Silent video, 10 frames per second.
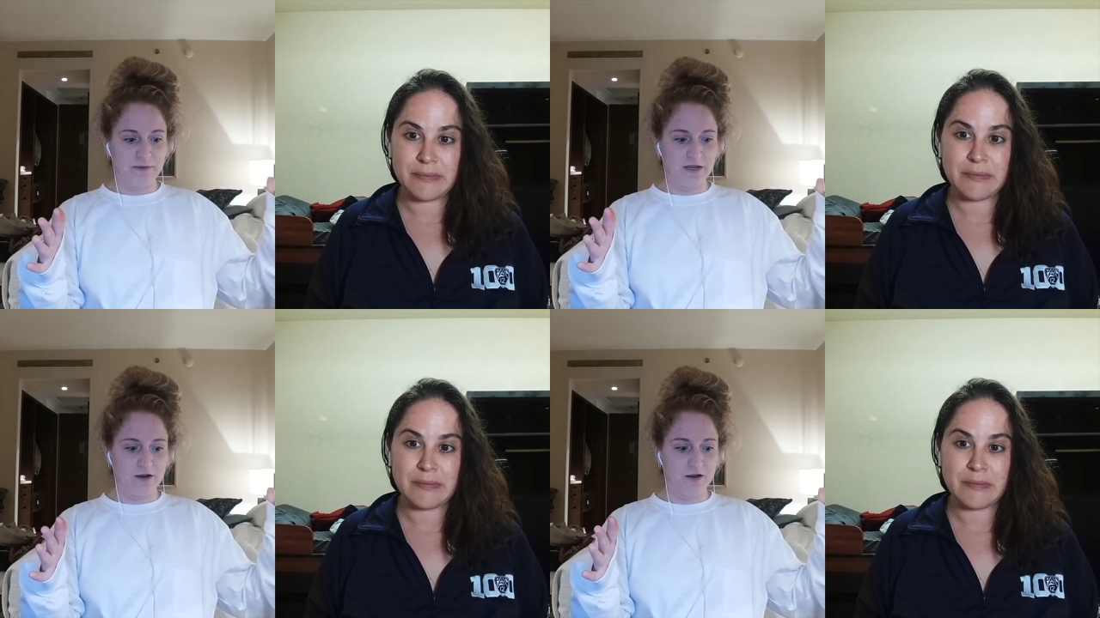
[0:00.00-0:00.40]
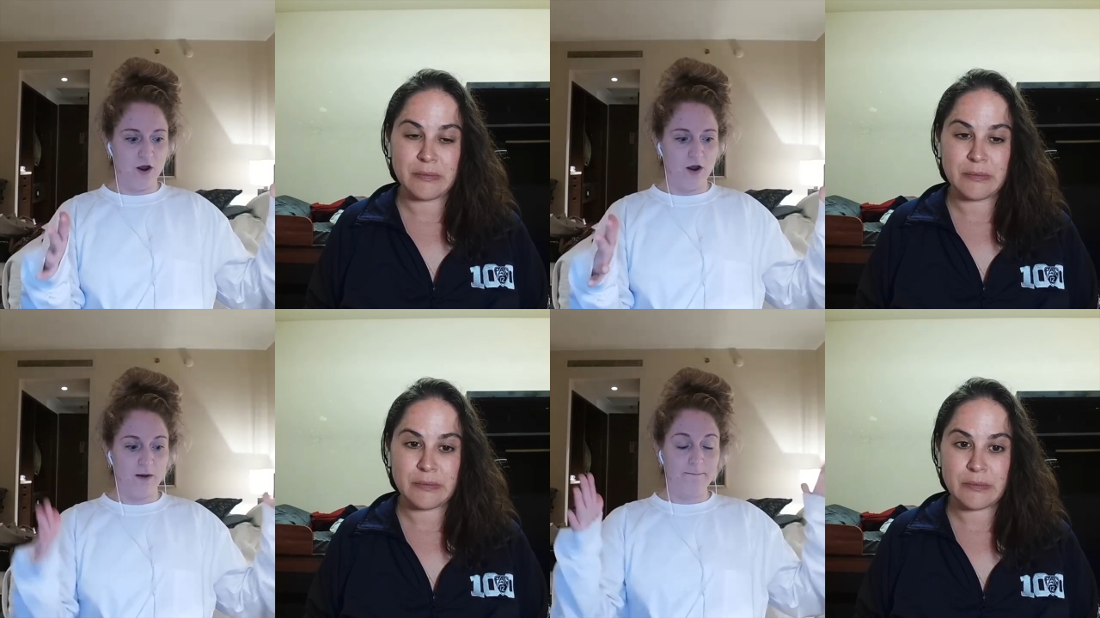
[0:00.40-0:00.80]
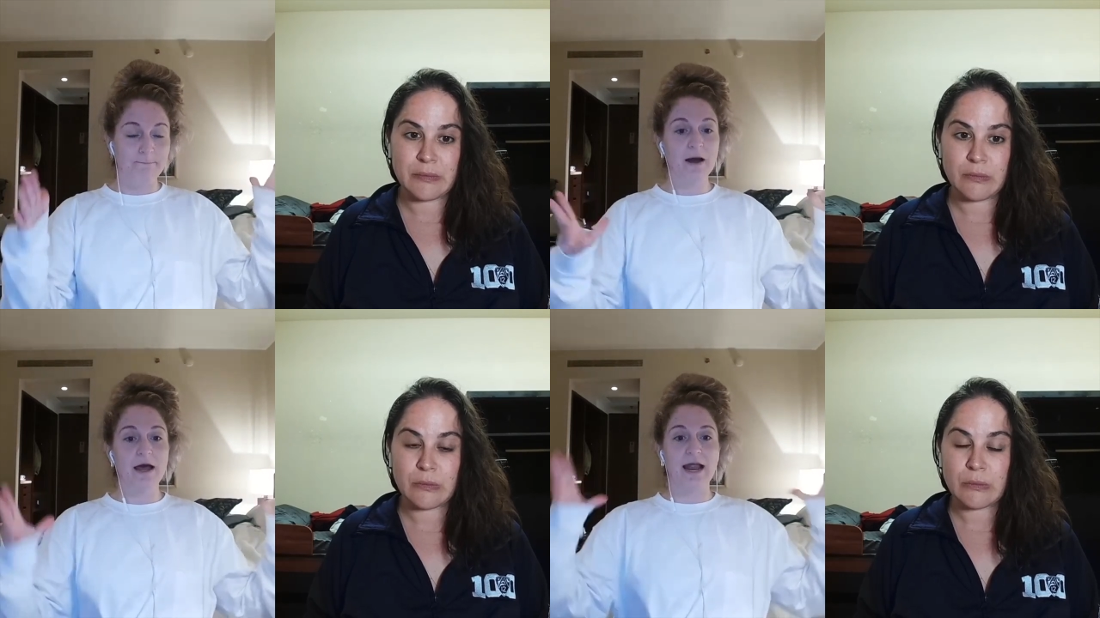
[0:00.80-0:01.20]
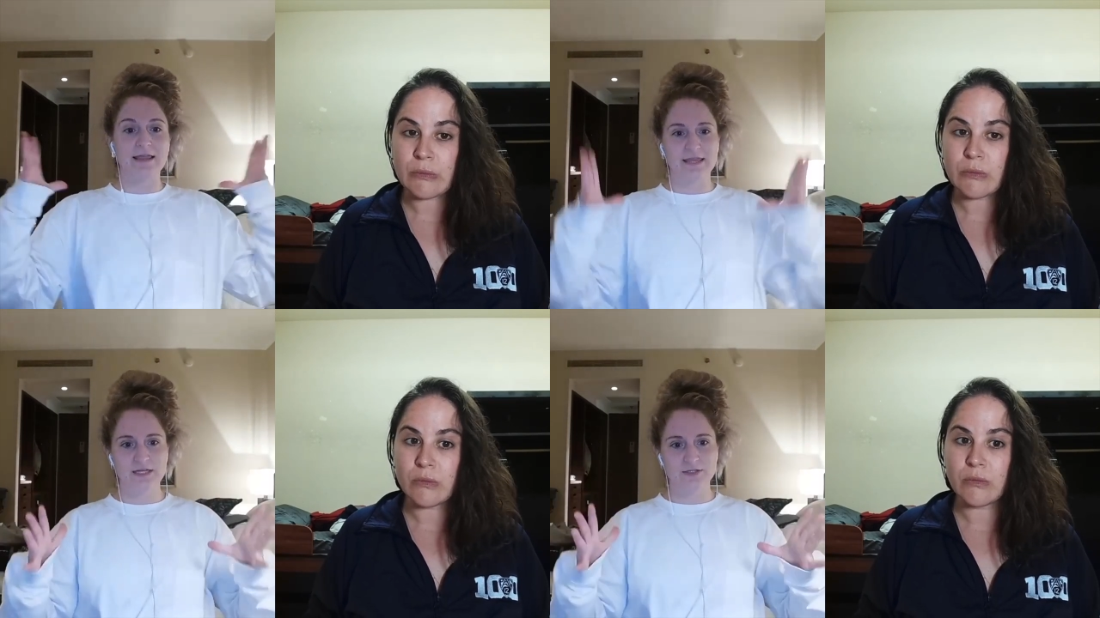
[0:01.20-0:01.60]
Speaker 1: to be a car, but I
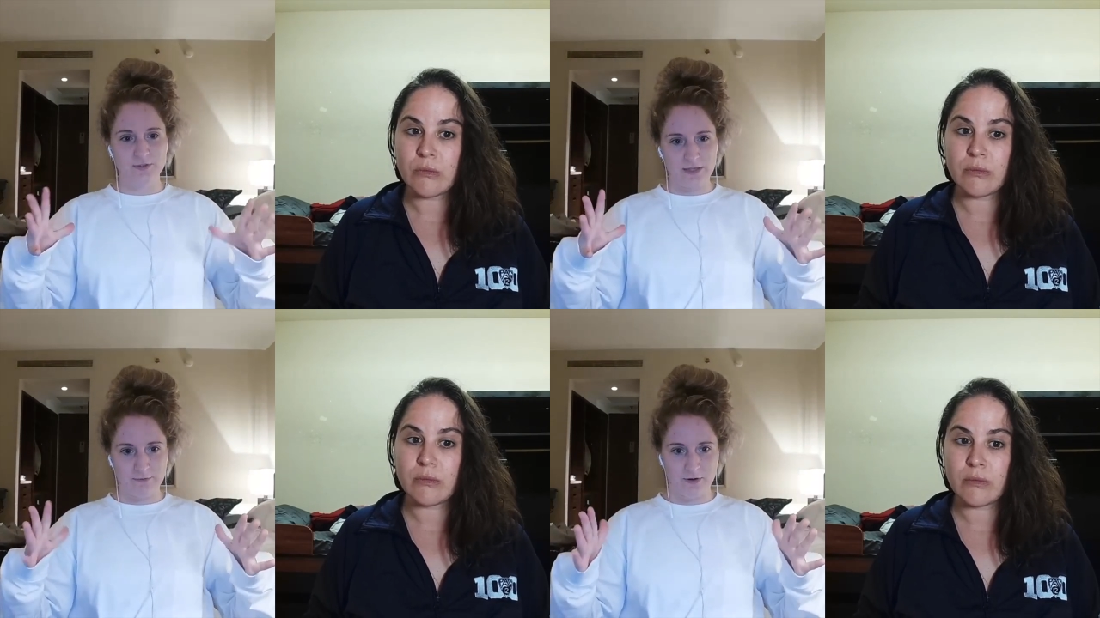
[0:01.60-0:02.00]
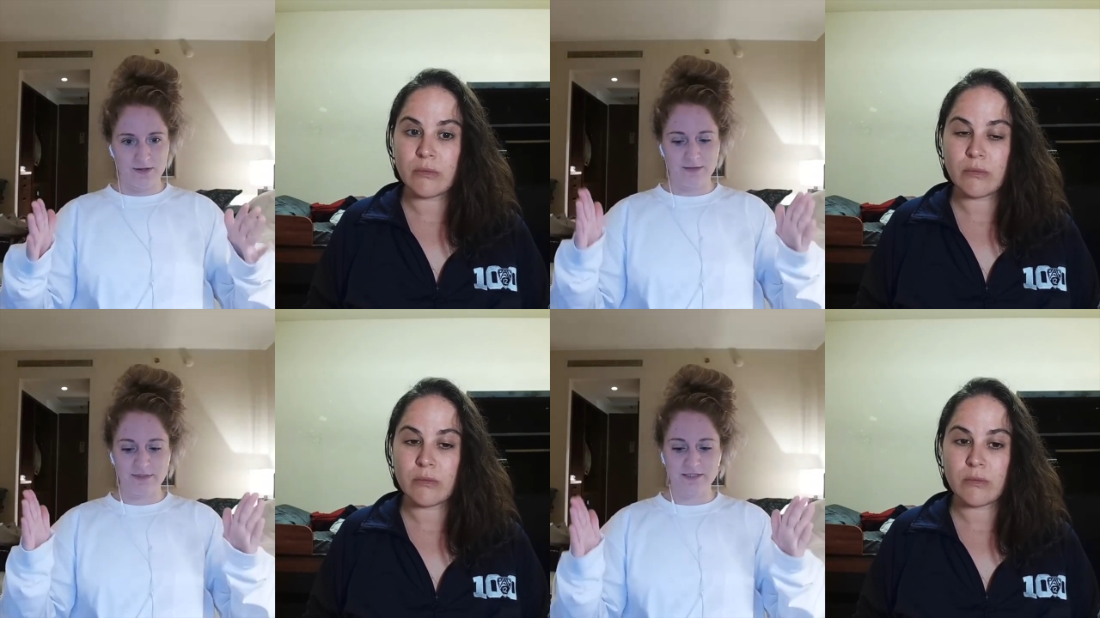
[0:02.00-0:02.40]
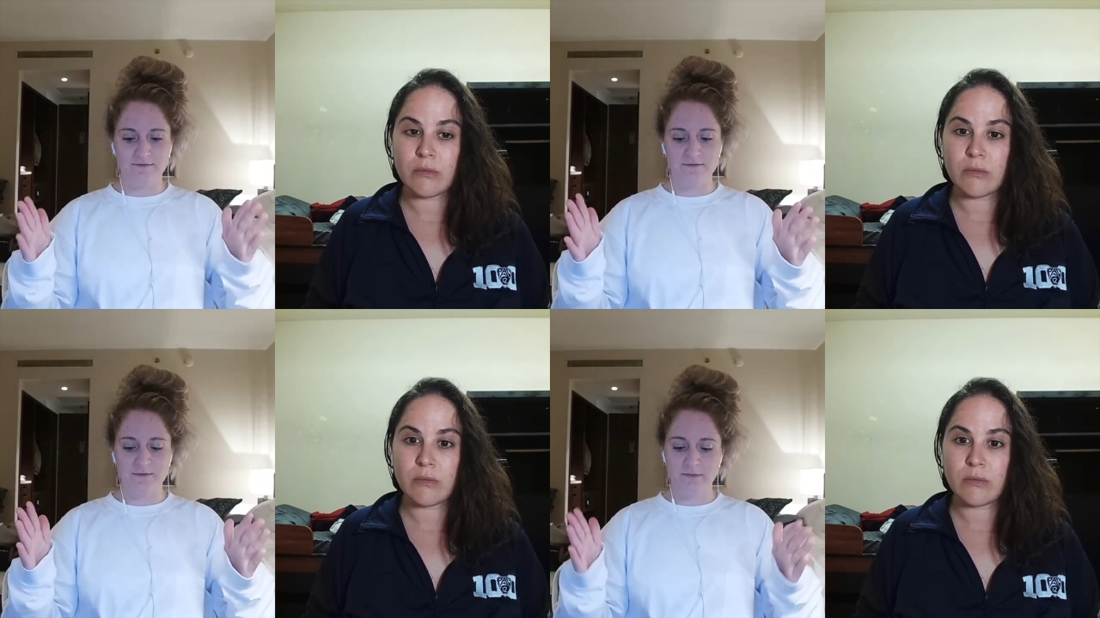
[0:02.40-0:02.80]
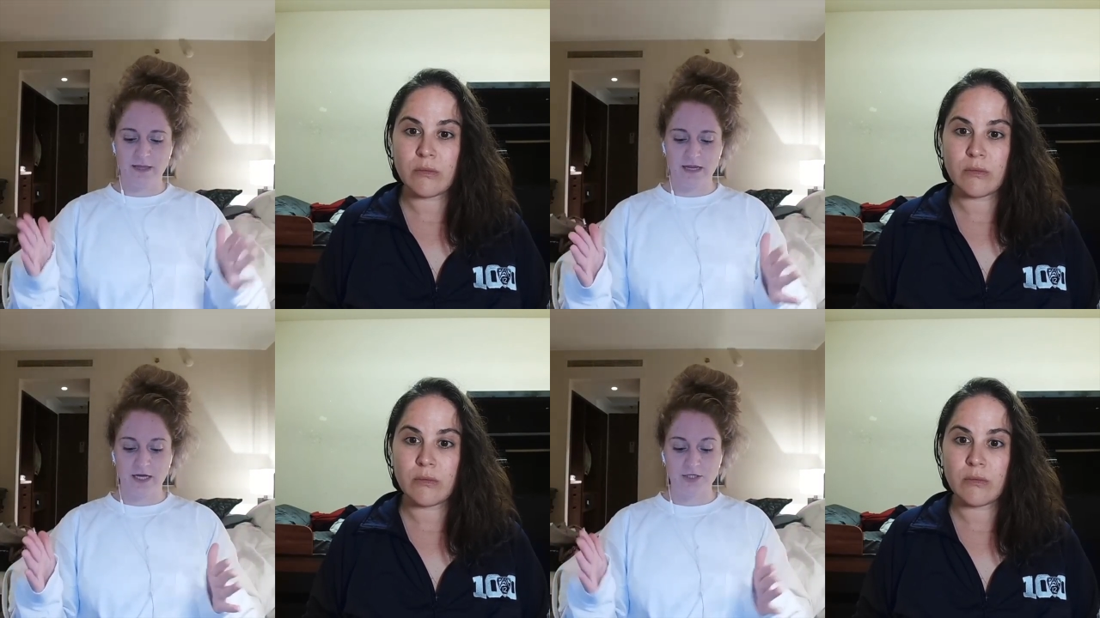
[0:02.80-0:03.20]
think it's really important that we start from the
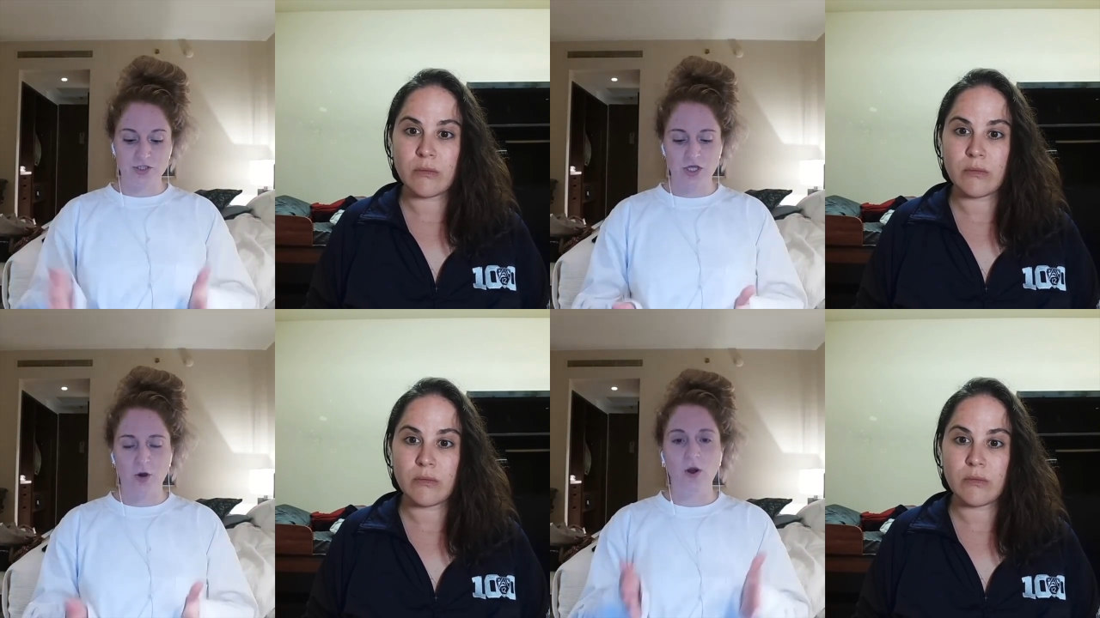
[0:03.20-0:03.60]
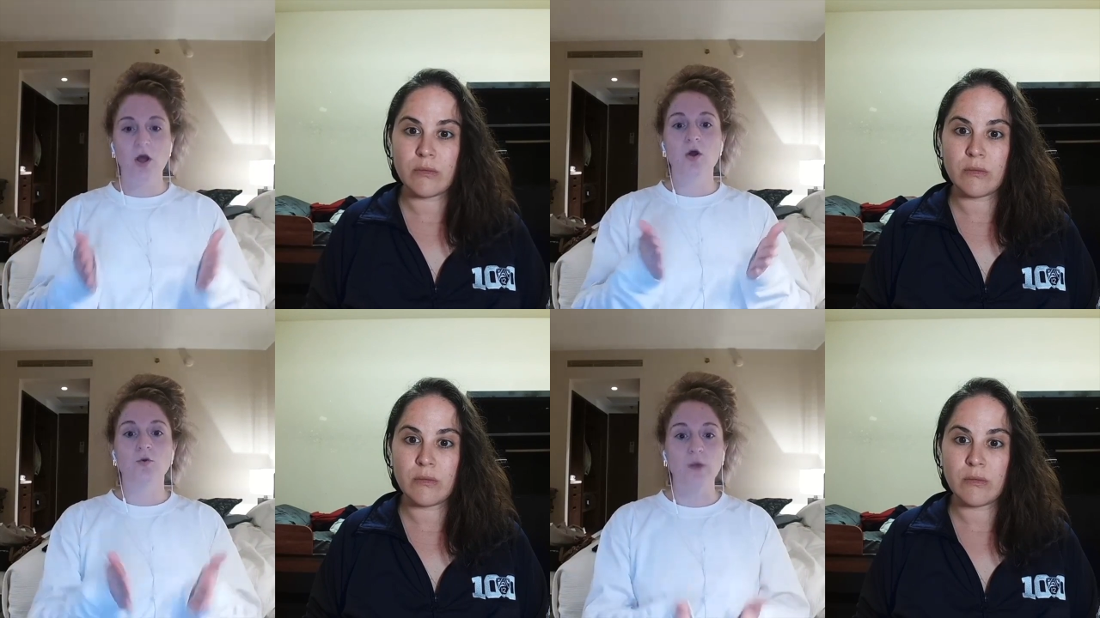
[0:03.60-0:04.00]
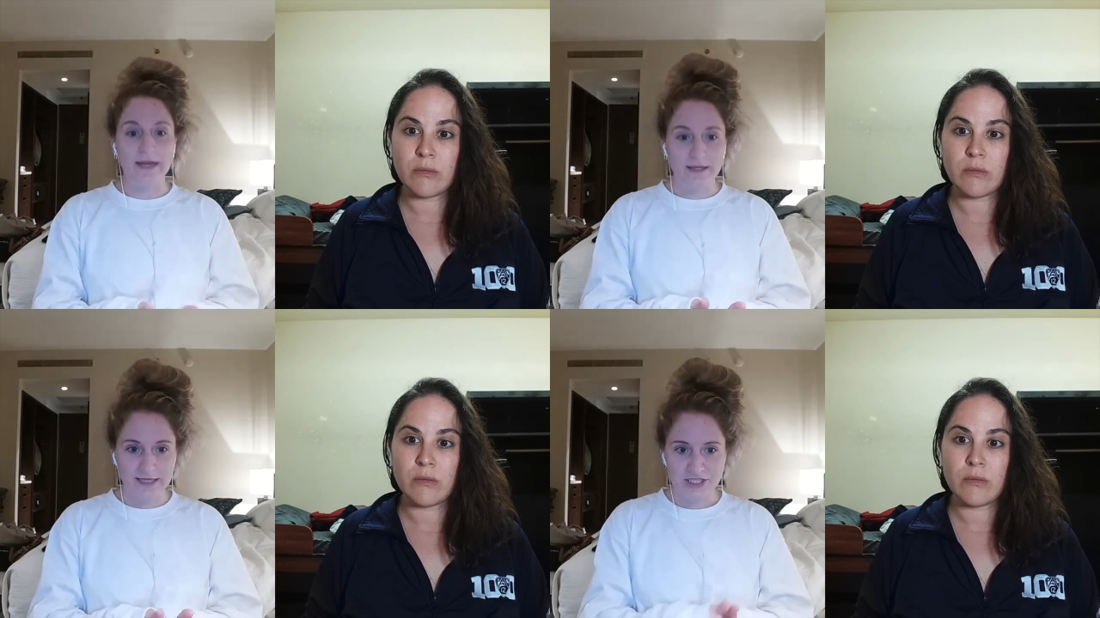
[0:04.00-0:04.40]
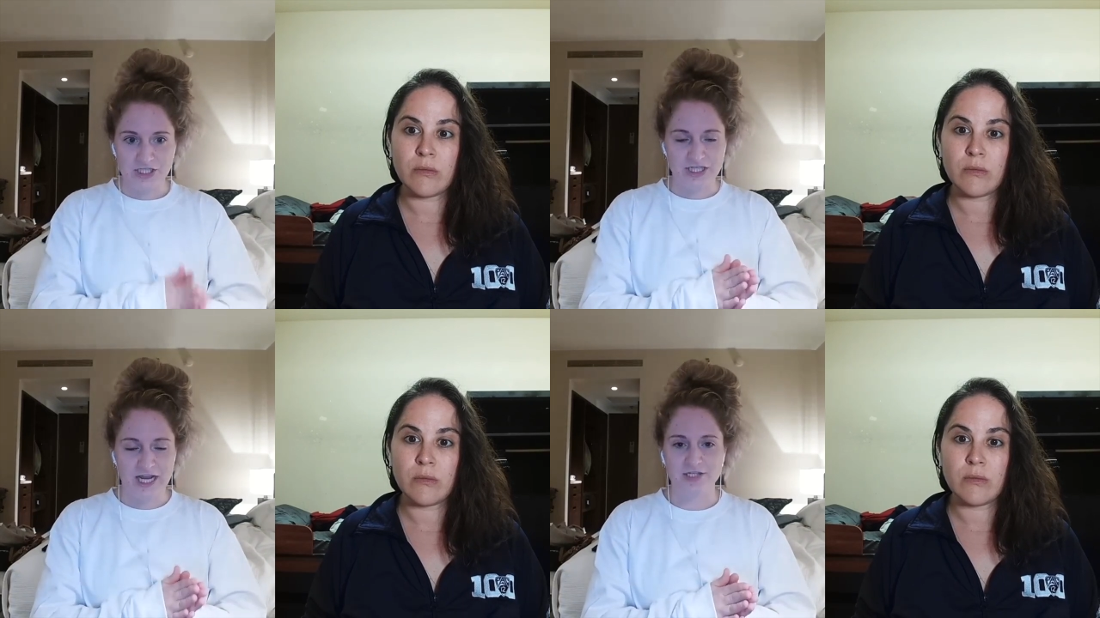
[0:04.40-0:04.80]
beginning. So, regulation
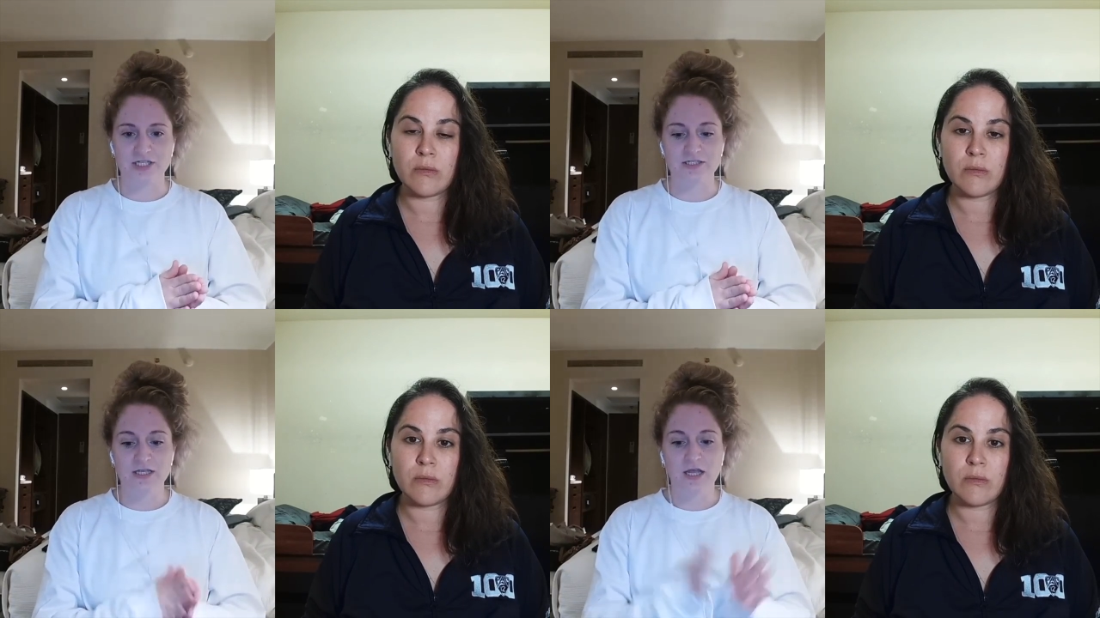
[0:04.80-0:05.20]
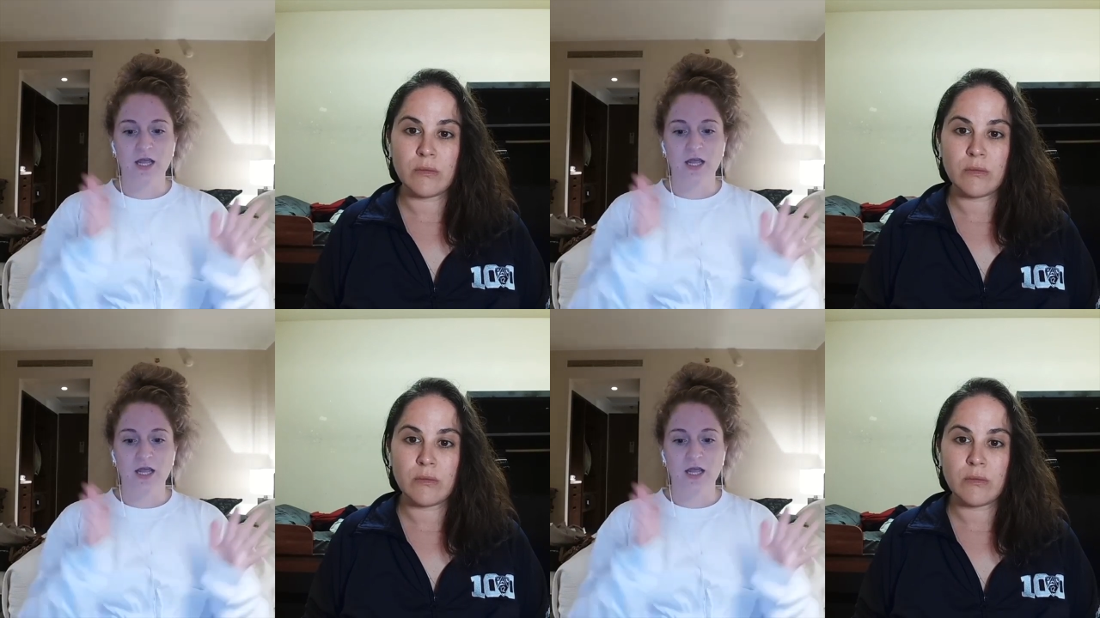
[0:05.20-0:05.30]
changes.